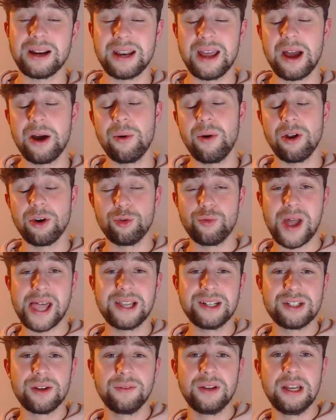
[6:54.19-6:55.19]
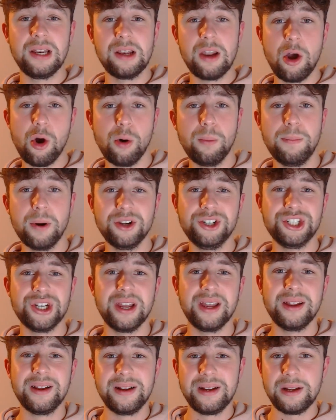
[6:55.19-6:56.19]
now on a relatively low
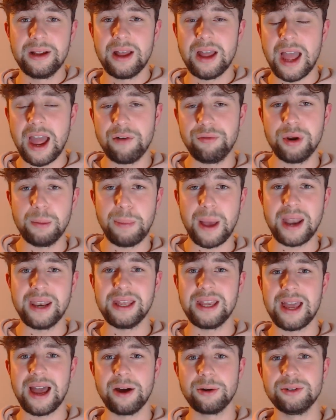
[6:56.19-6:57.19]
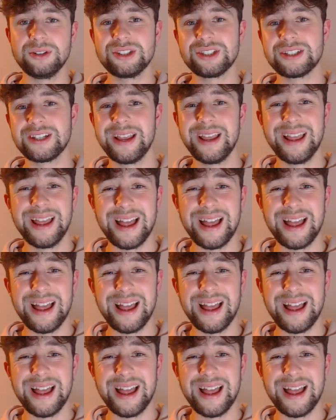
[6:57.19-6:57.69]
budget. Every penny counts.